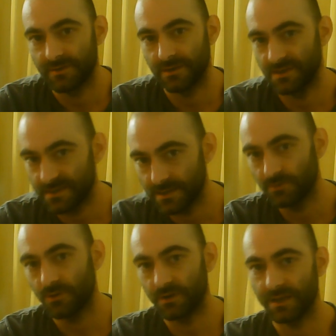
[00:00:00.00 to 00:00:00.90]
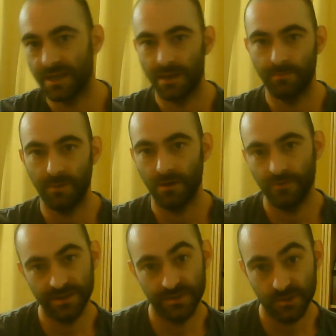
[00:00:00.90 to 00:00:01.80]
and you're still not going to get a
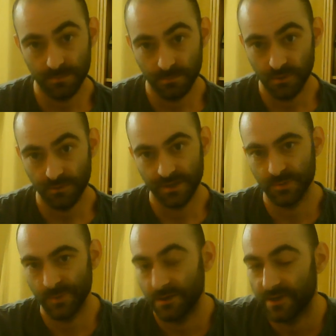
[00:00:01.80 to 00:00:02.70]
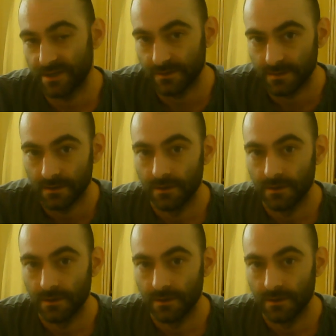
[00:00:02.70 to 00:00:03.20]
perfectly smooth experience